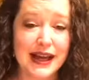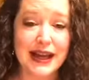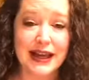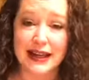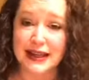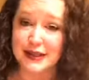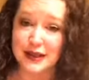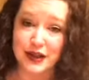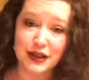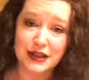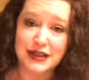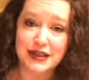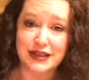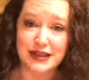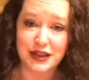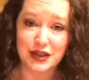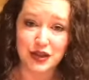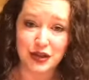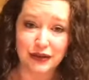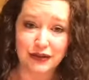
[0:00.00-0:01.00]
And He's going to
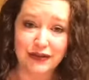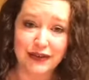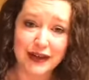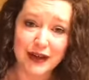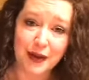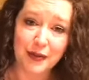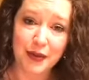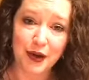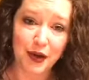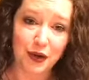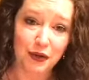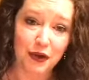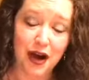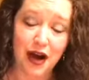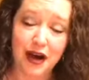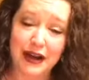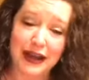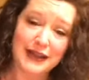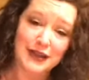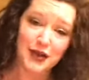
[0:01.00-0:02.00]
set your feet up on a
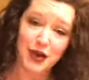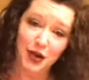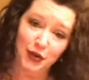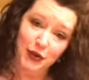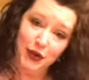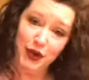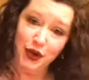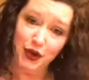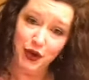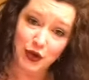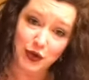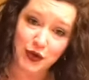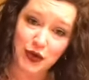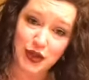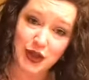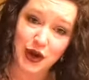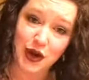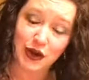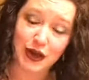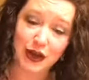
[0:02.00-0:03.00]
rock. He's going to put a new
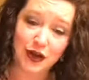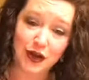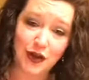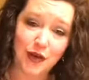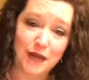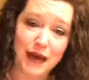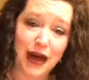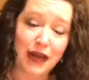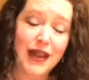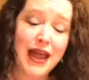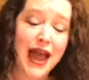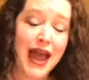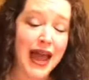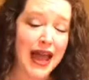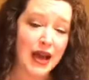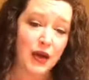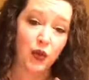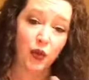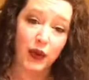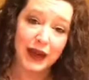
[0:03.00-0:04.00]
song in your mouth.
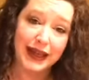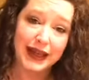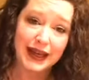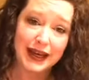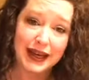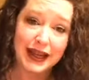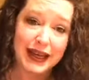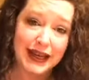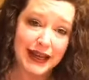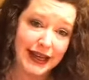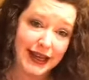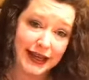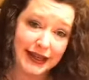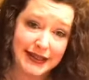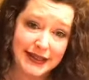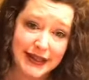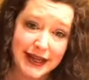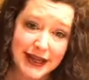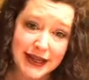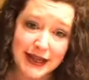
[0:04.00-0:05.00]
And when He
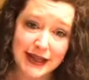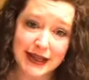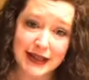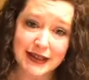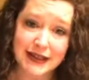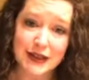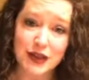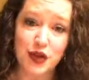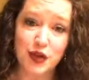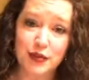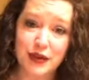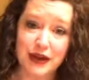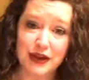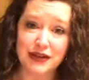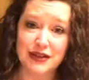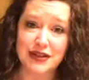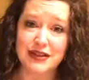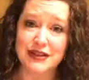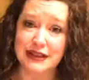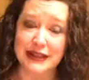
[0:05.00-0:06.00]
does, you
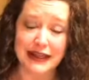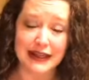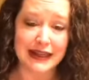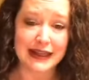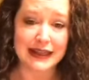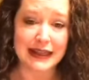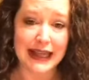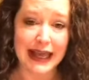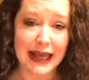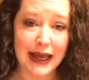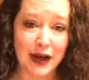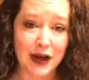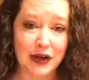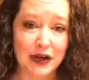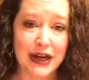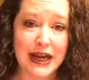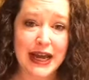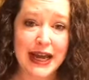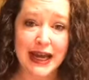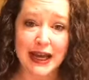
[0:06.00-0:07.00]
better sing it
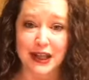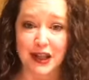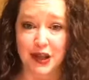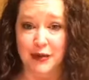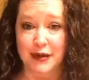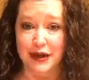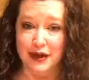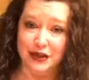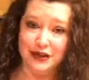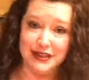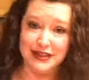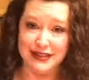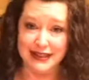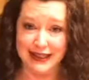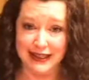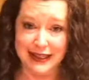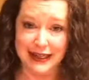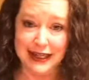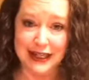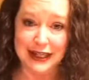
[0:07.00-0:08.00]
loud and you better
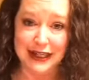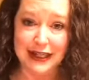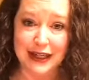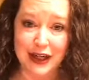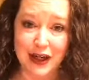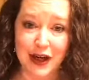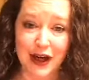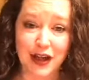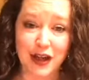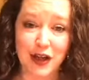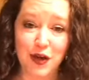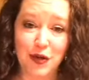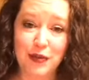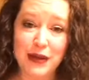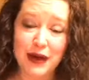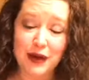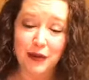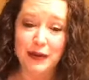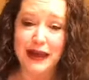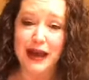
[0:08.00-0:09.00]
sing it clear and you
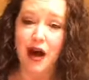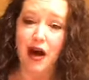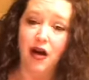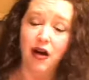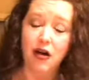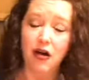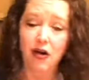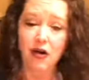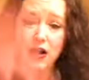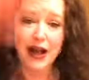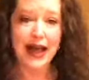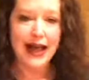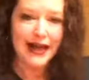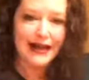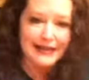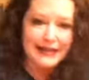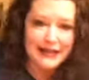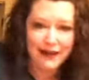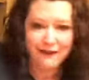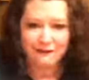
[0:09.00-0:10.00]
better be all
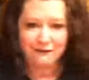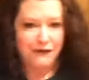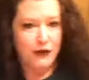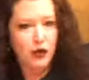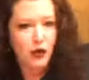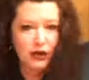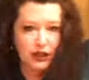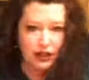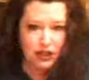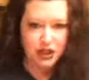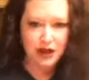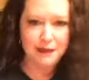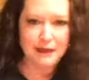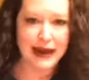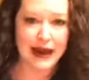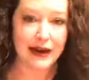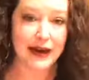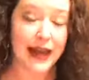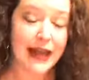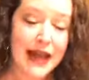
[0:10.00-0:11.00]
kinds of foolish
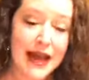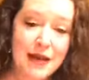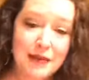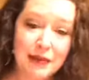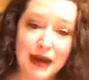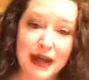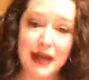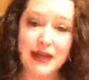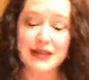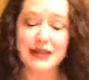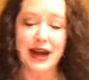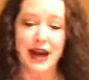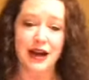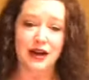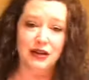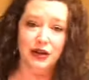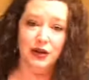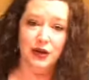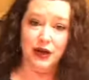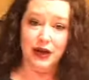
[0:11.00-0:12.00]
about it because
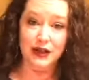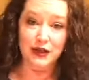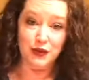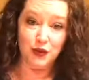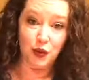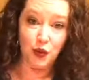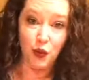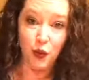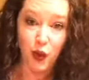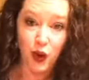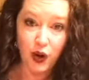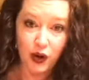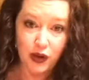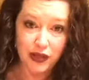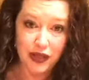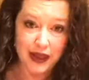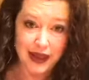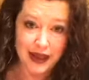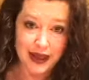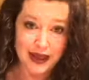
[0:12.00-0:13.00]
our Lord is
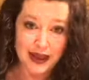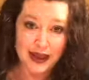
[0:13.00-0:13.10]
worthy